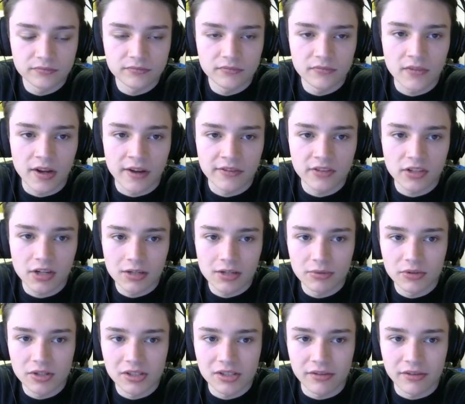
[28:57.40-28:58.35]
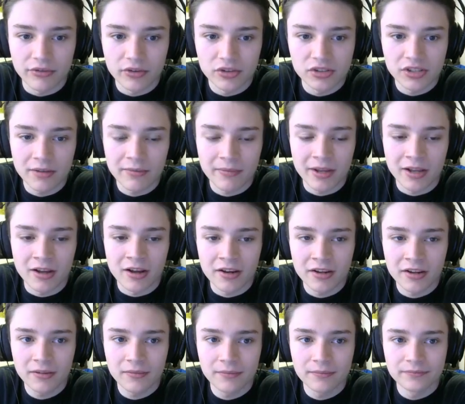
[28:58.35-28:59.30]
I've talked about this the first time they got
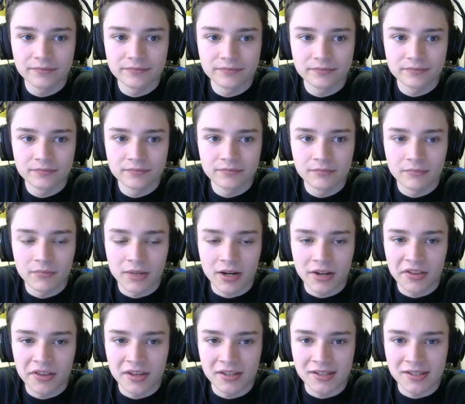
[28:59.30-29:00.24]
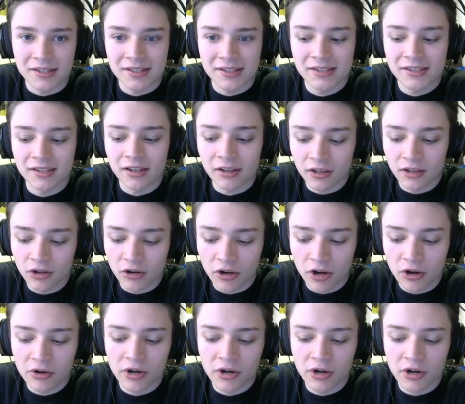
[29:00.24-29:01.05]
it, but I think it's a sick logo,